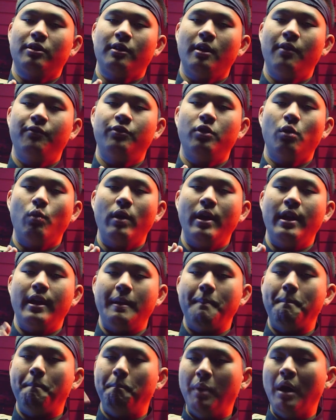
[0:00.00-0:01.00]
love the way
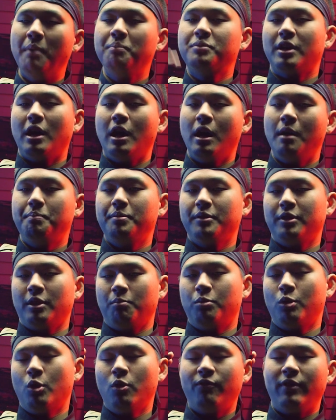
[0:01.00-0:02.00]
it bumps up the
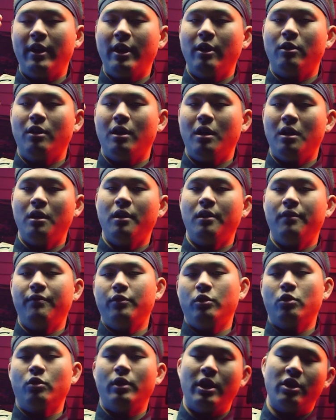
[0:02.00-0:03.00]
profile of
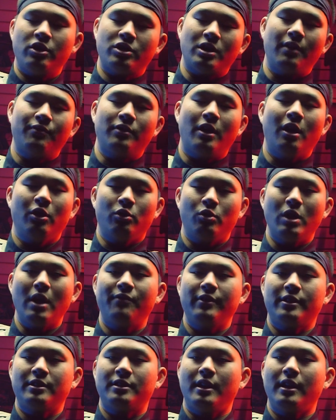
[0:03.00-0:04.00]
your airsoft
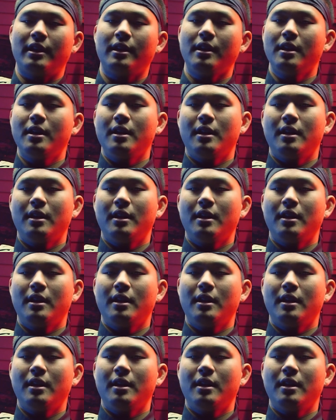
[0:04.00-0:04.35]
holographic sight